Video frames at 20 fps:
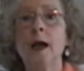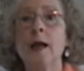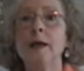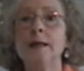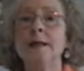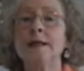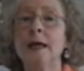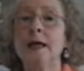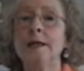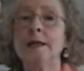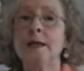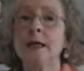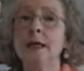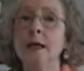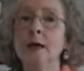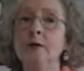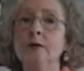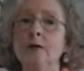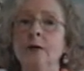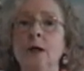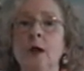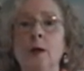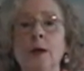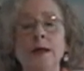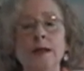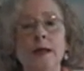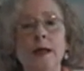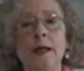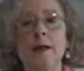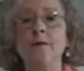it's as if there
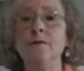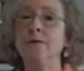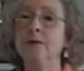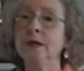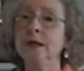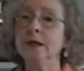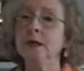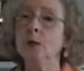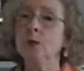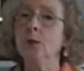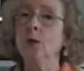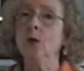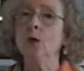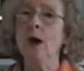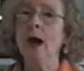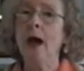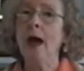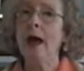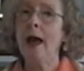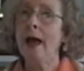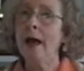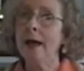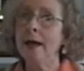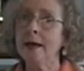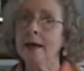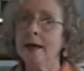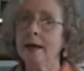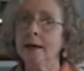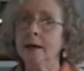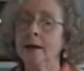is an invisible
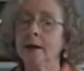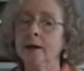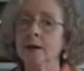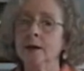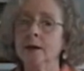hand